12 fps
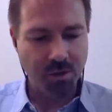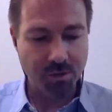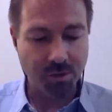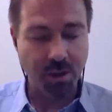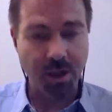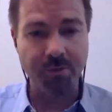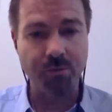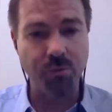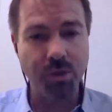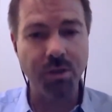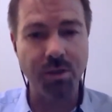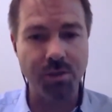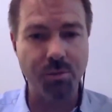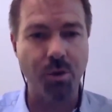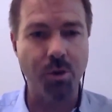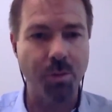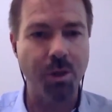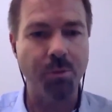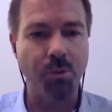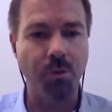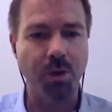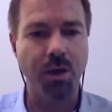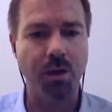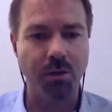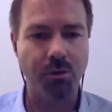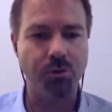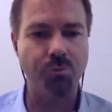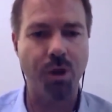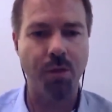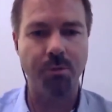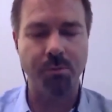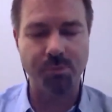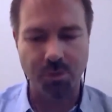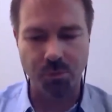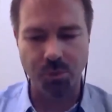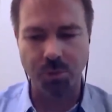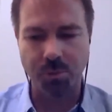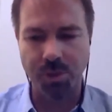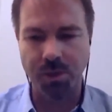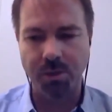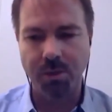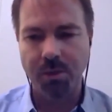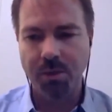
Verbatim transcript: There's a lot of really smart people working on those problems, and we'll be